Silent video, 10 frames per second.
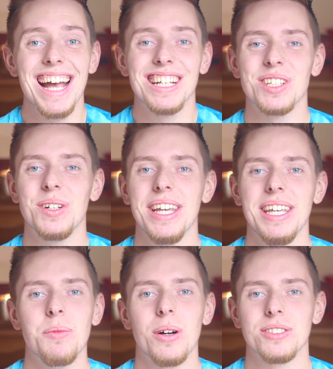So
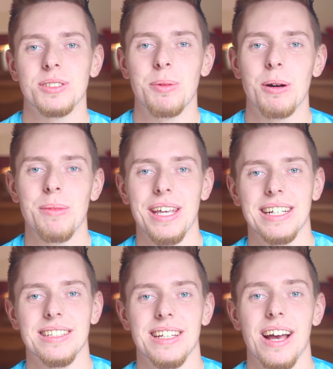he wanted to put me
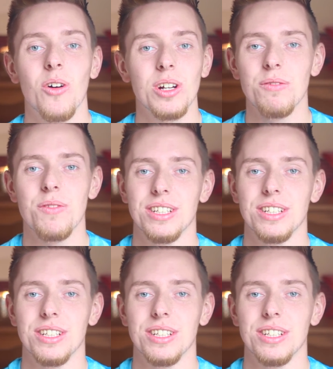in all of